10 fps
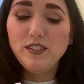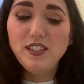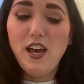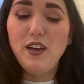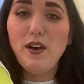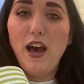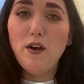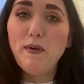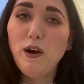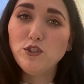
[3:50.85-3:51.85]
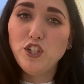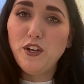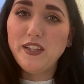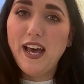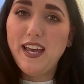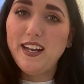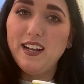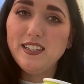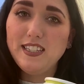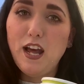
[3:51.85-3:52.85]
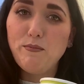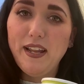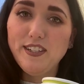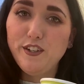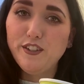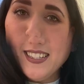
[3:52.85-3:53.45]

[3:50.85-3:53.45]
So I will show you that in a step later on.